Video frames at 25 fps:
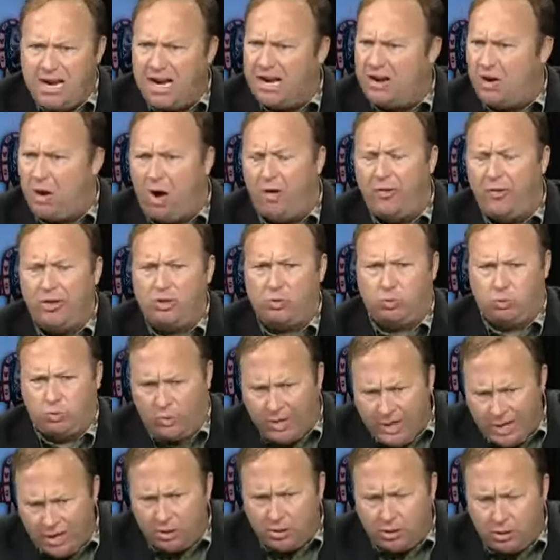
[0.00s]
take all this
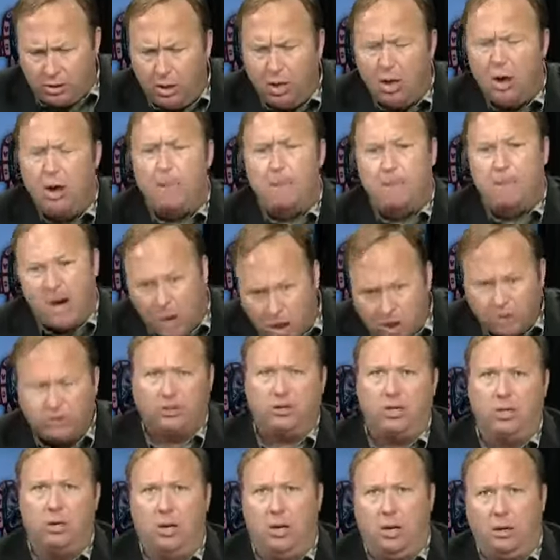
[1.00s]
real
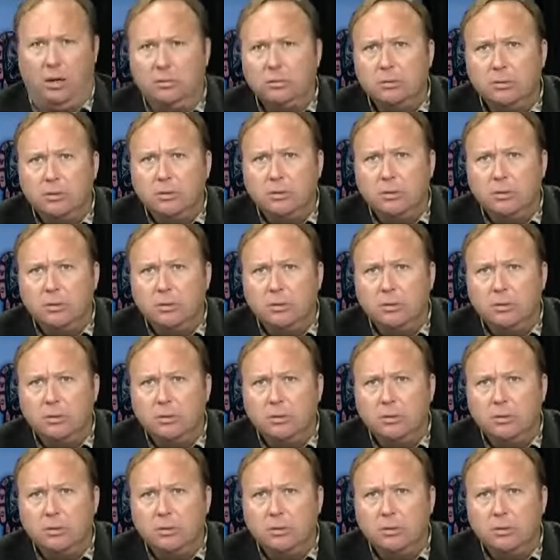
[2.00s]
personal.